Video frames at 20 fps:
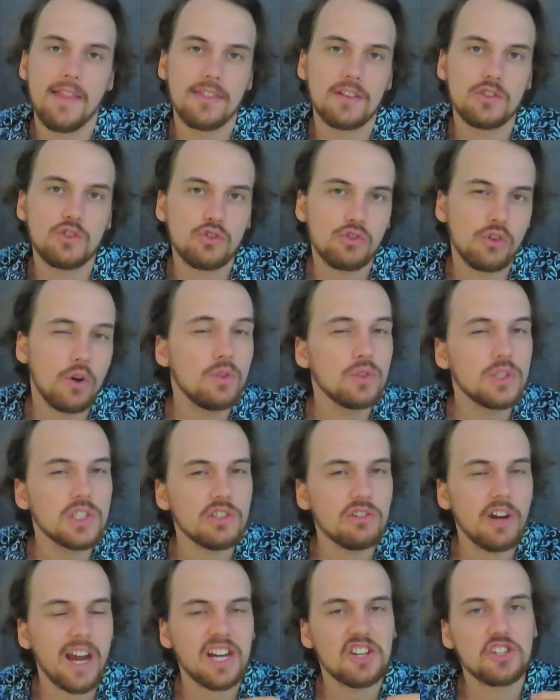the trolls
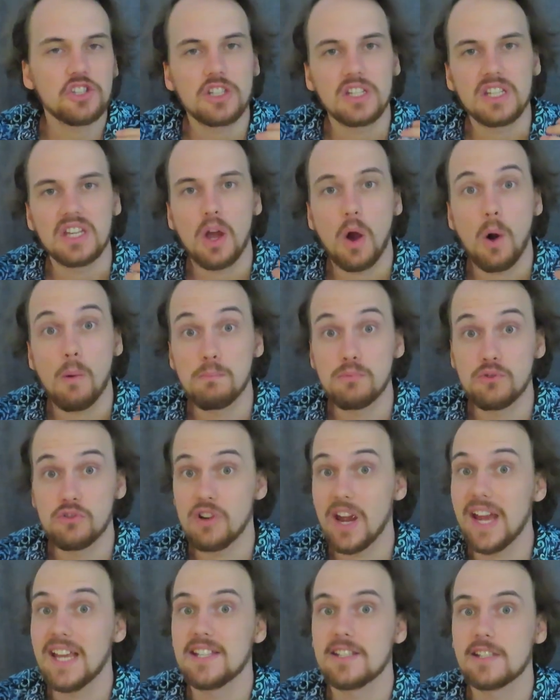are actually
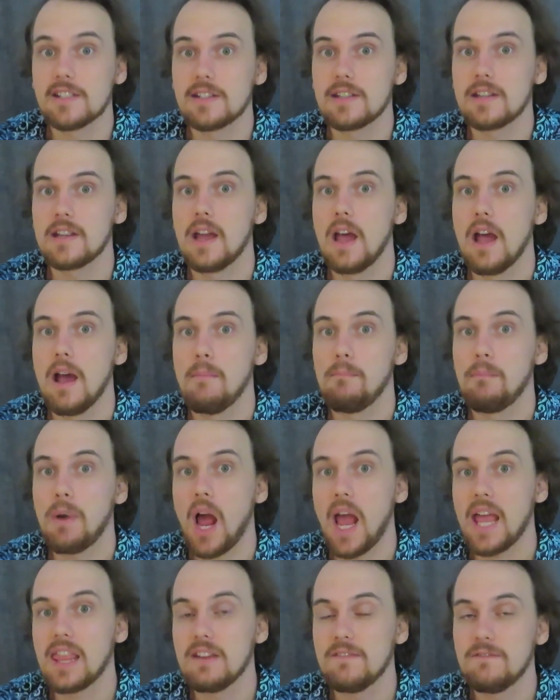oppressed
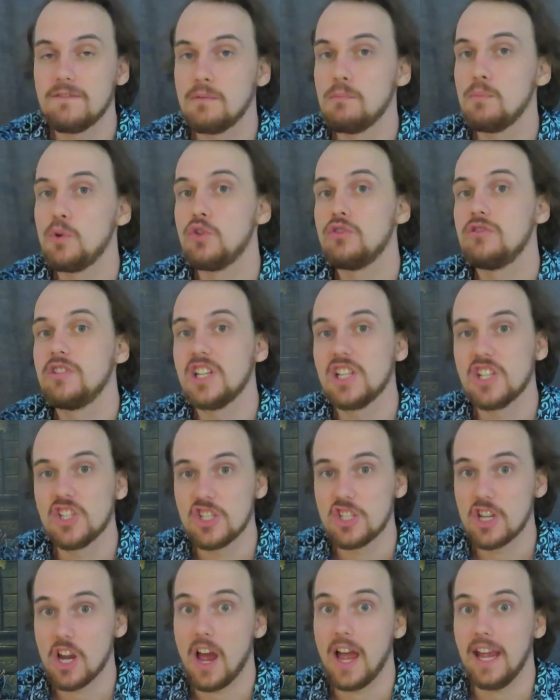by the
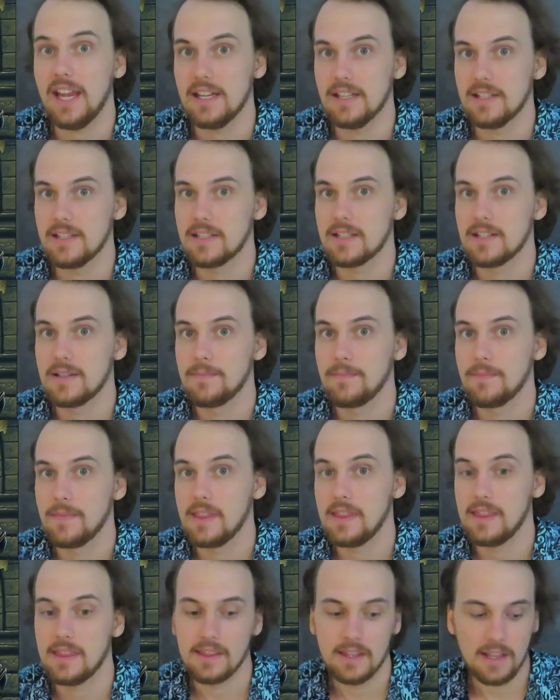Fomorian giant
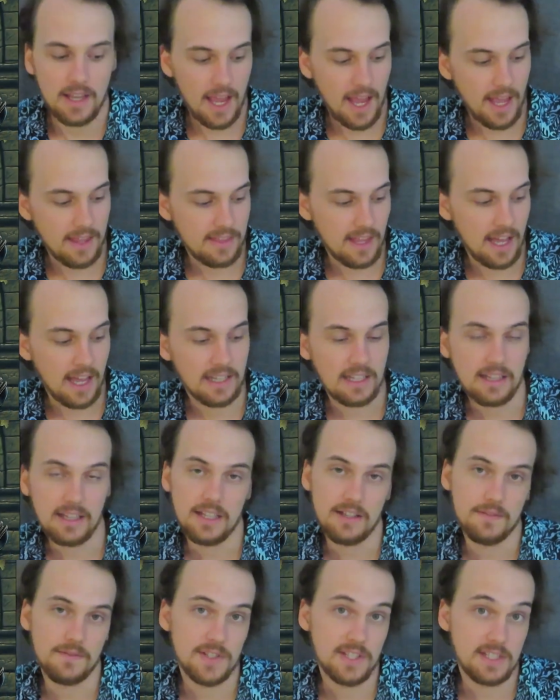that
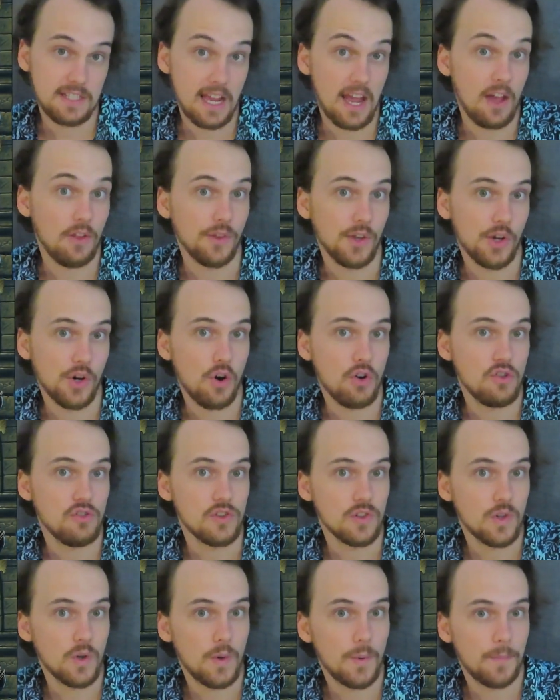lives down the
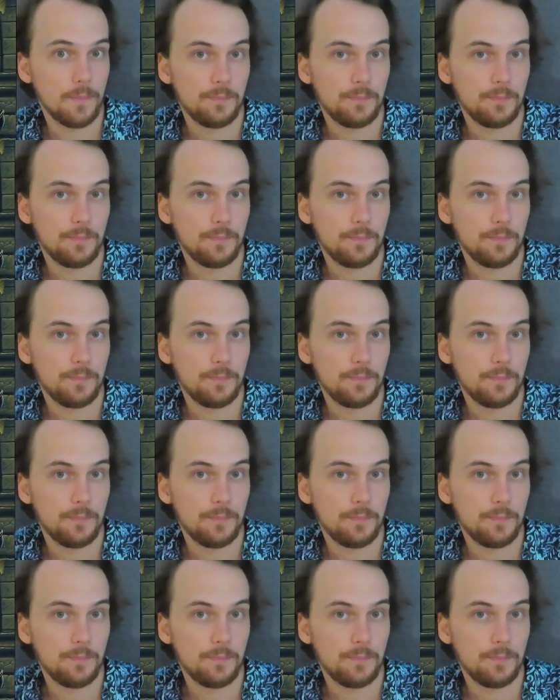corridor.